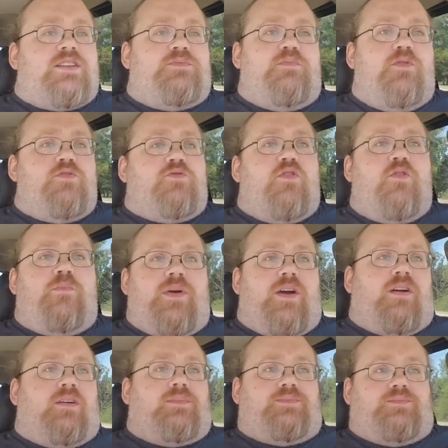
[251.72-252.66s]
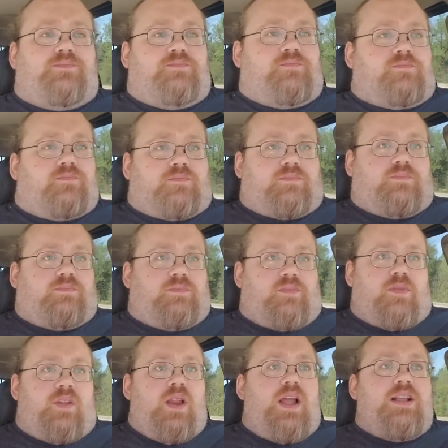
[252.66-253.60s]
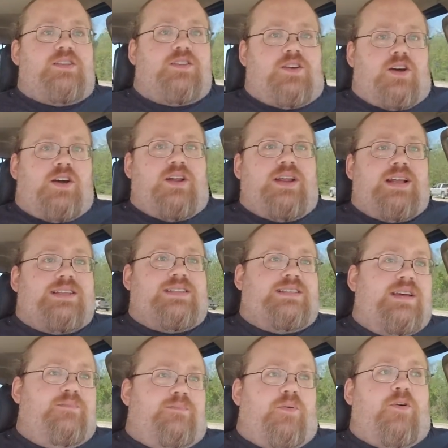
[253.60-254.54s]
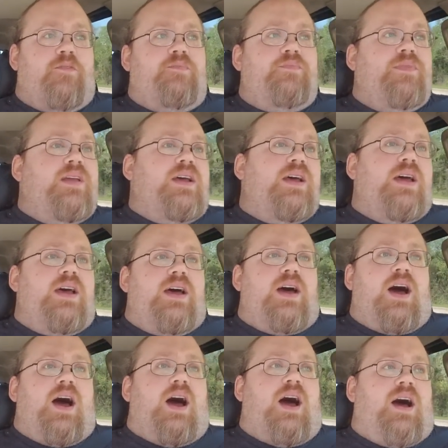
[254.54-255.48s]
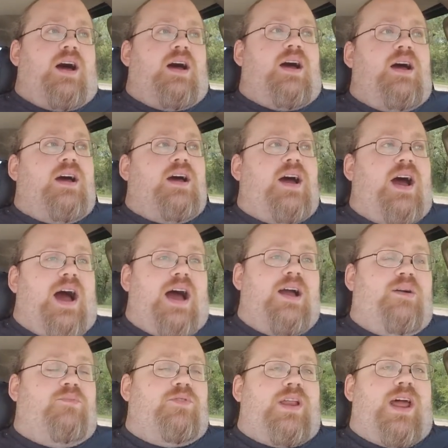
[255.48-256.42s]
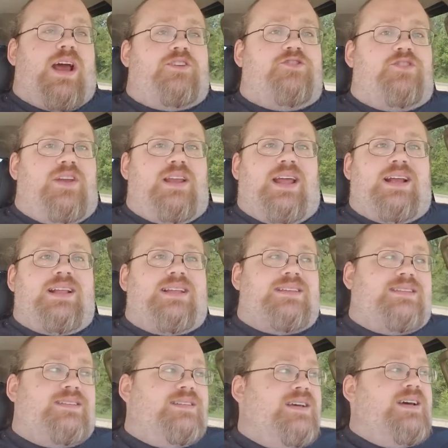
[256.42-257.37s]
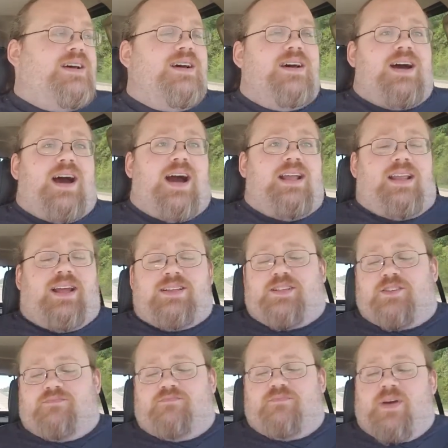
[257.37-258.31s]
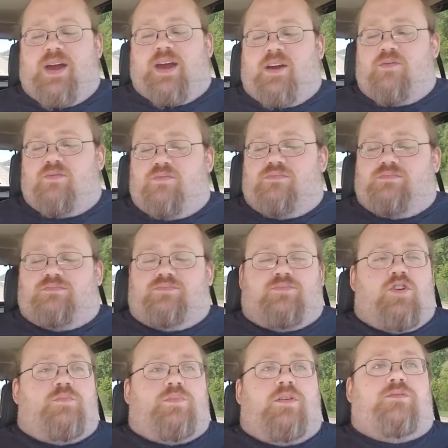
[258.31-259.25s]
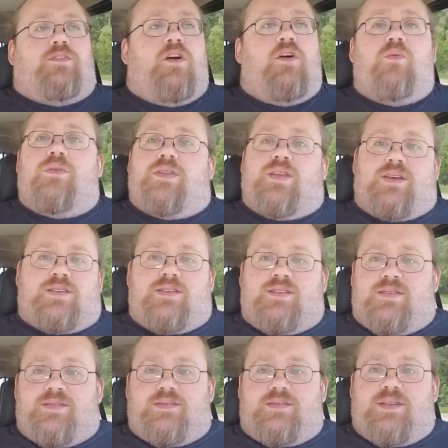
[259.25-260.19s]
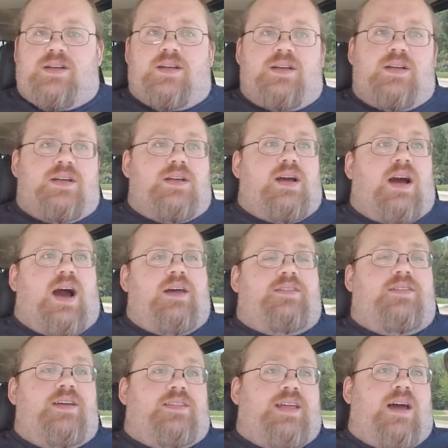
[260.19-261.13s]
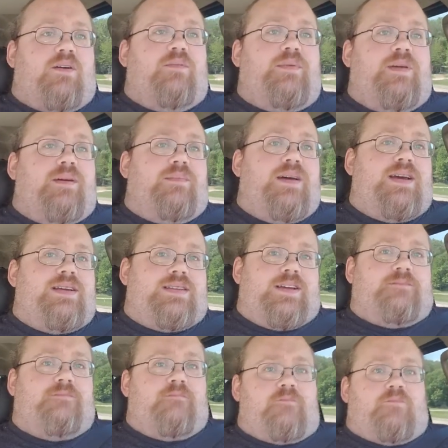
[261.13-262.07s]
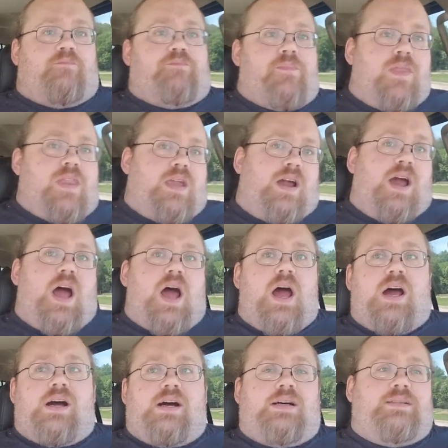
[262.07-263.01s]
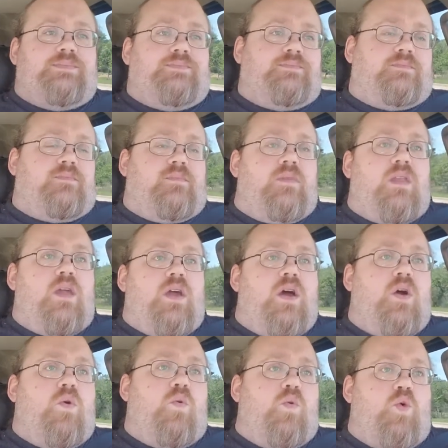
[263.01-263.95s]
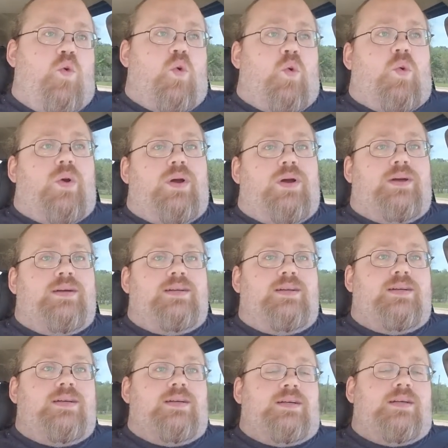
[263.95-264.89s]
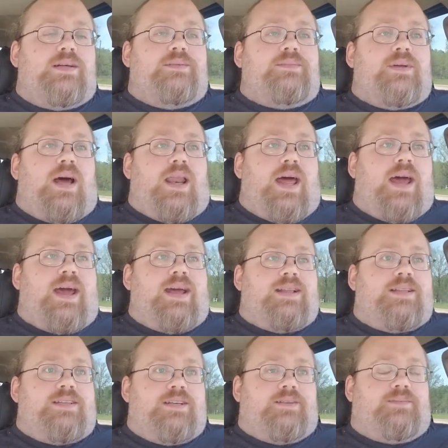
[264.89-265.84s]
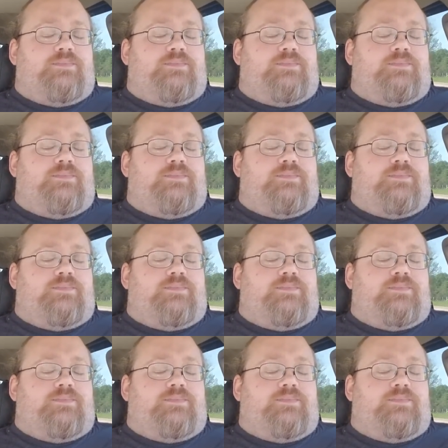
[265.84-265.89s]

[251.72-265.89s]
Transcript: smooth root beer. It's good. It's simple. Uh, I would actually like this. I'd like to make a root beer float with this. I think that would be amazing. Uh, ooh, I like it.